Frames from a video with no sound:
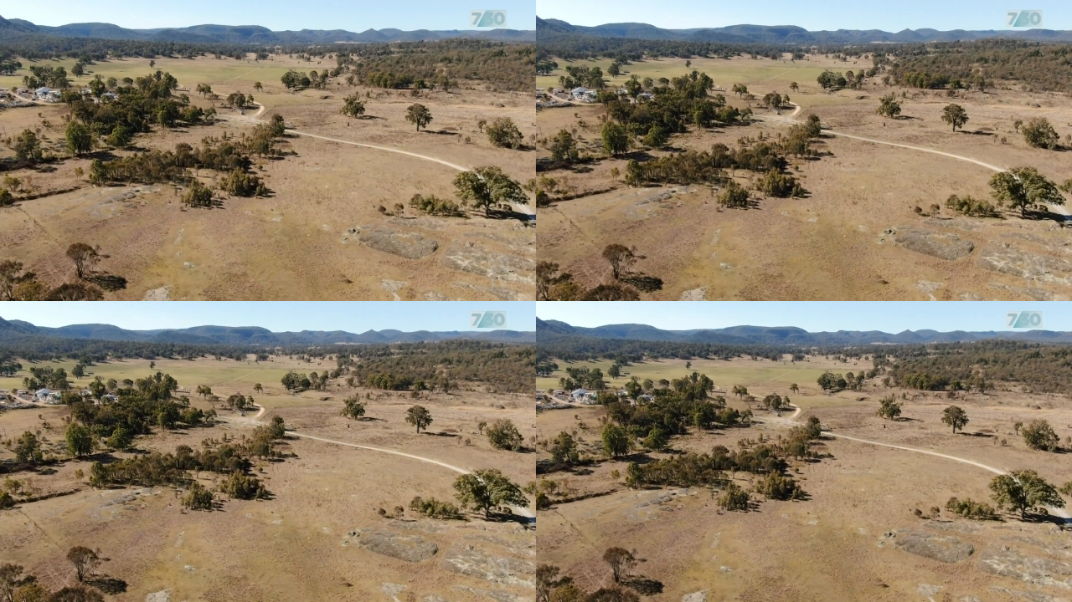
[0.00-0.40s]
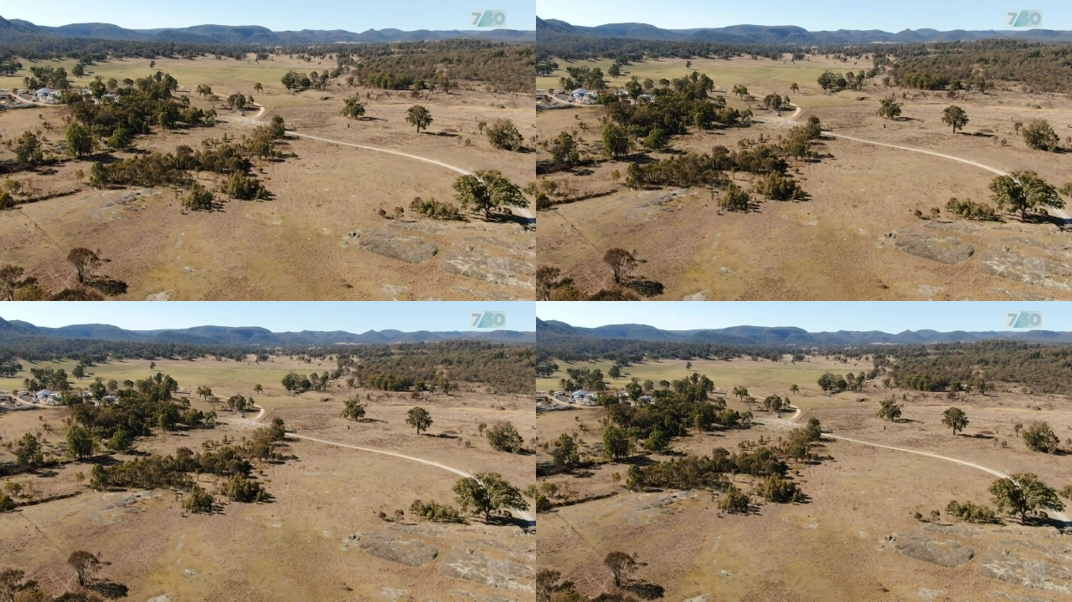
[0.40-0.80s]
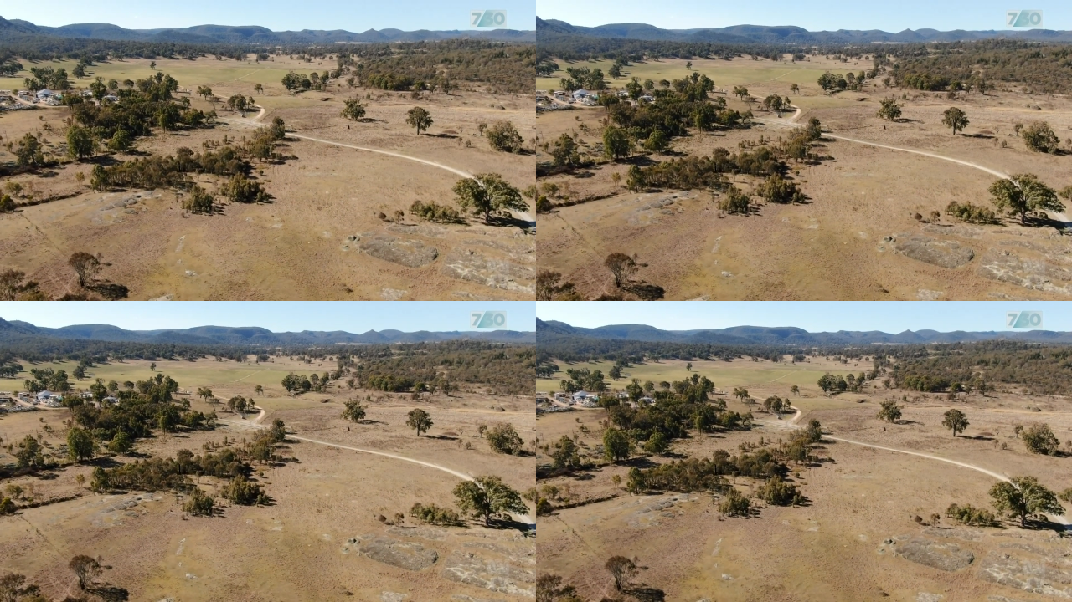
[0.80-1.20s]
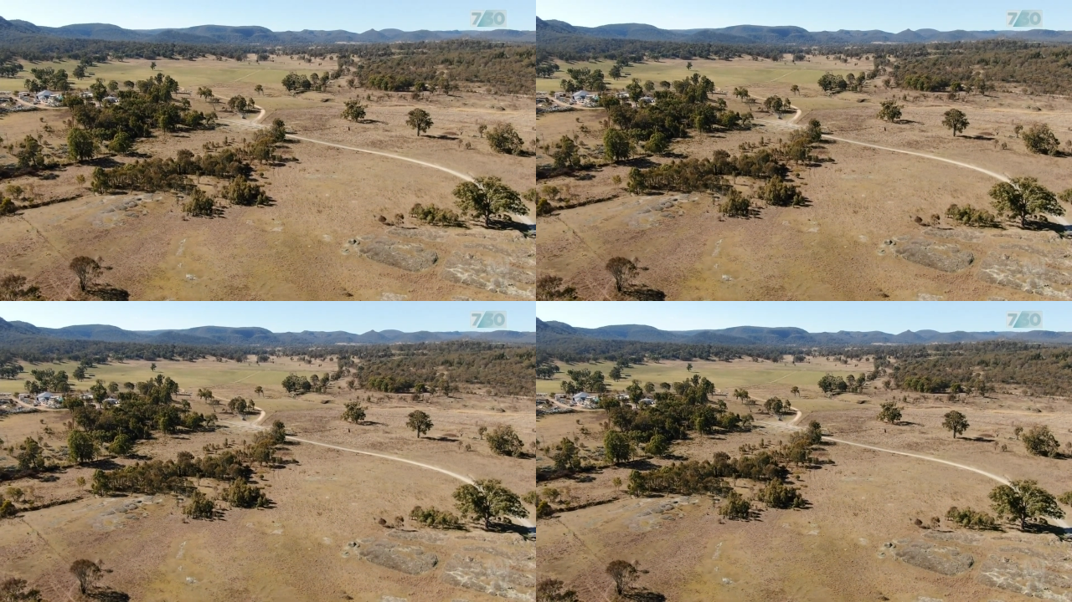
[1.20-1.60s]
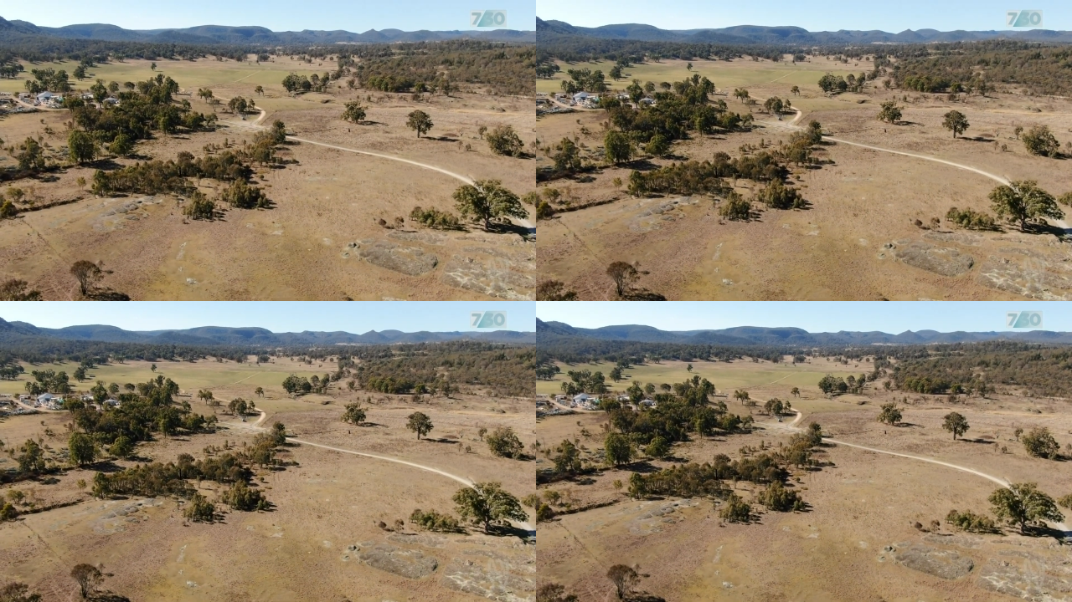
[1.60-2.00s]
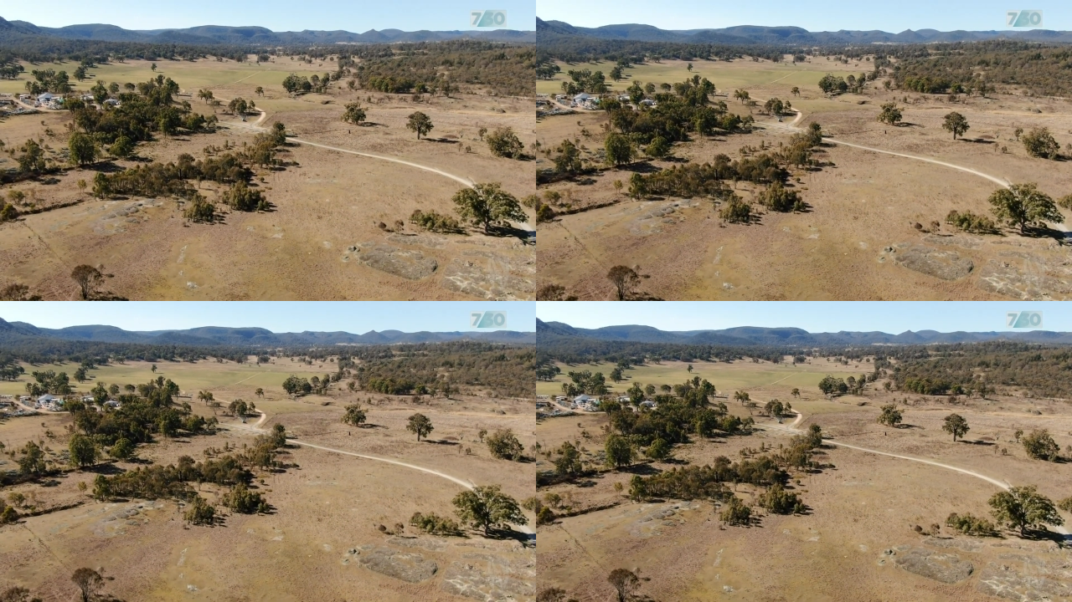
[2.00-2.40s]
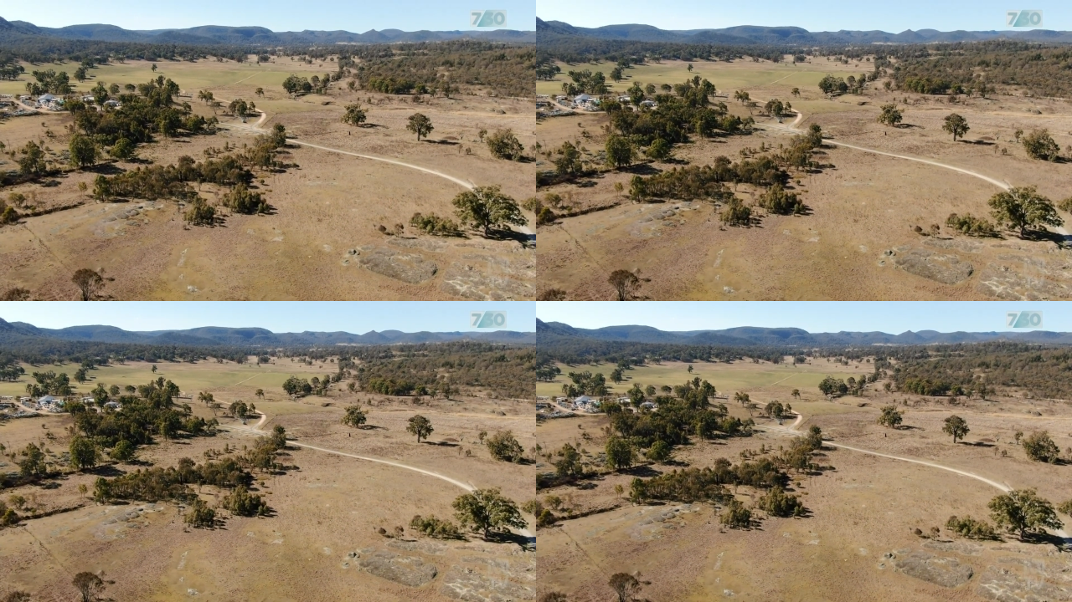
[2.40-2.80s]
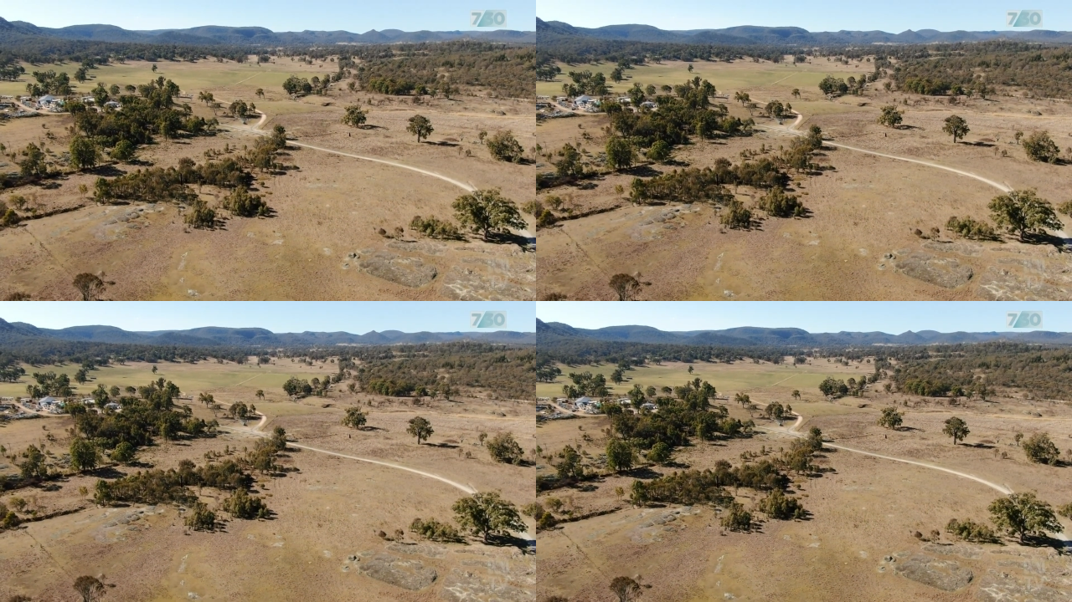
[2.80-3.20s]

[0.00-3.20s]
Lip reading: [unreadable: no face in view]